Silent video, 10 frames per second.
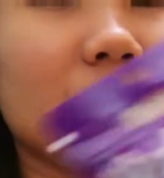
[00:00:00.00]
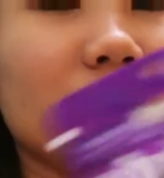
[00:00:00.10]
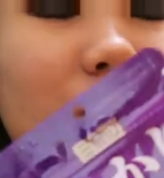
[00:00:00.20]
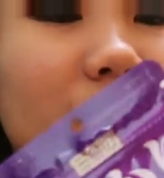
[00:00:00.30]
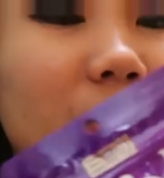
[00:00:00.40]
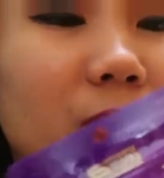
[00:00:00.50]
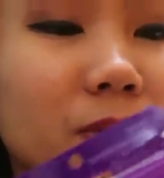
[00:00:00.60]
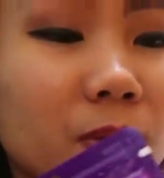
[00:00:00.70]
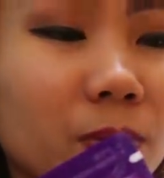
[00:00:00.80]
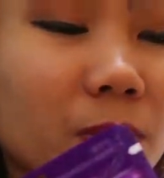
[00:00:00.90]
You put it
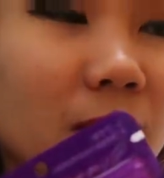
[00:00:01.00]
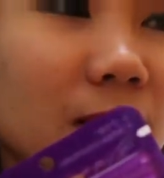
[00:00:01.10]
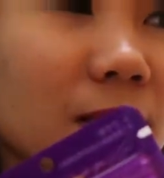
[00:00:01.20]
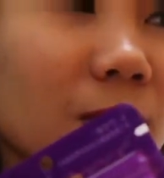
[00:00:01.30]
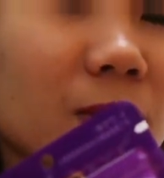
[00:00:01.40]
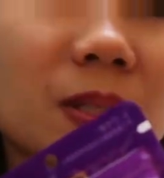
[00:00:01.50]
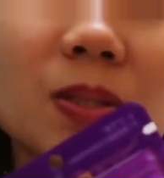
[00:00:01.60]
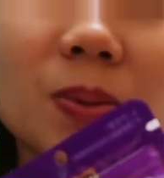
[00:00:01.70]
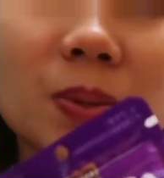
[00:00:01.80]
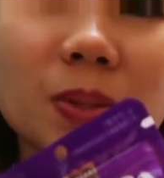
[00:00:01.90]
on your rice. It
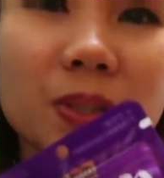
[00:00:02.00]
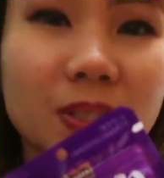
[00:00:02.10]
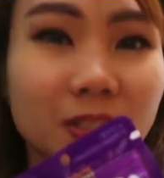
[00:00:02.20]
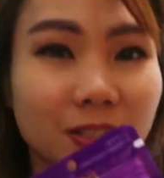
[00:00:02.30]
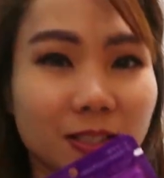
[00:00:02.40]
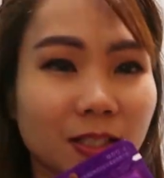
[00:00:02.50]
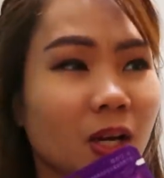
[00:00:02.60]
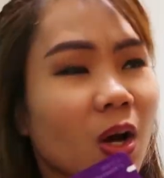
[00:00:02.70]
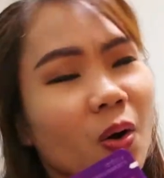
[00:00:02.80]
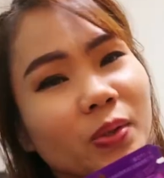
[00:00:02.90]
tastes so good. And she
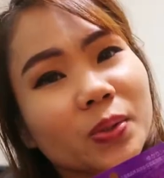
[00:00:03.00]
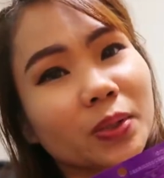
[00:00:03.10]
said, oh, it's